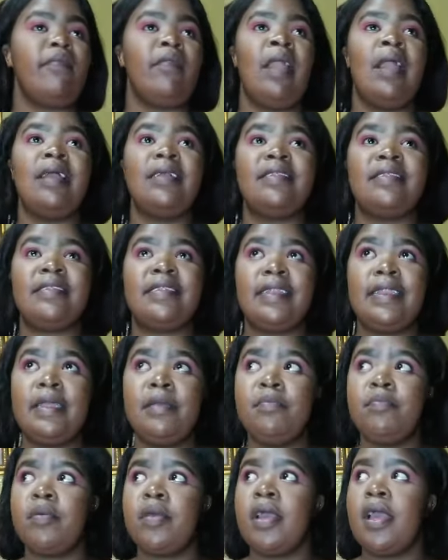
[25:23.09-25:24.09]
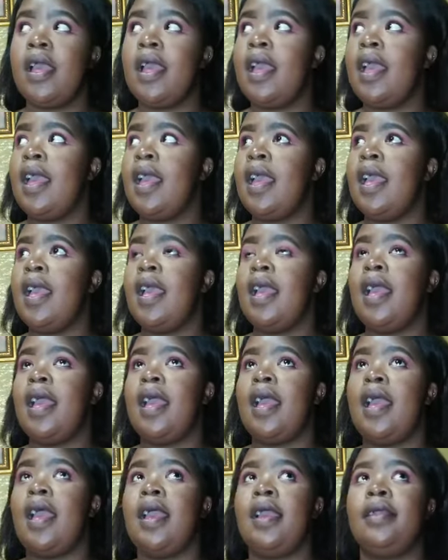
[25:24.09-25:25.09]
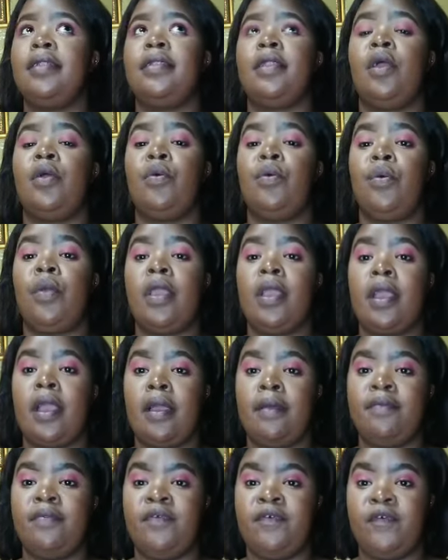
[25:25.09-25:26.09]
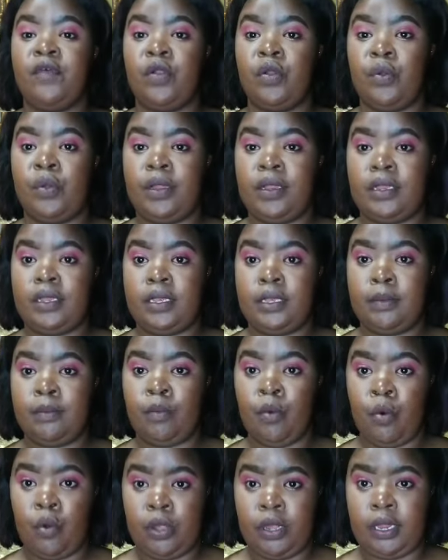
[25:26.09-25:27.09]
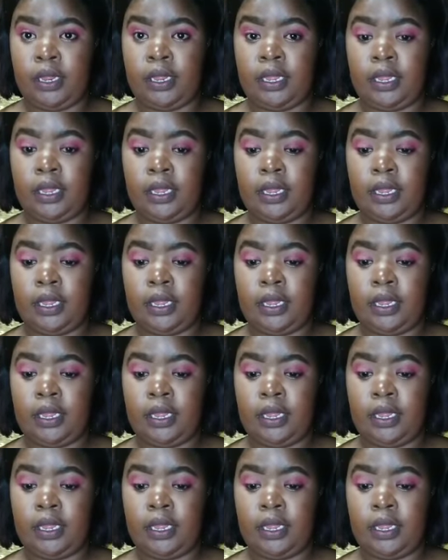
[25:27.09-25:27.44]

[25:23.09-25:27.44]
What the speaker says: I sleep and I wake up the following morning.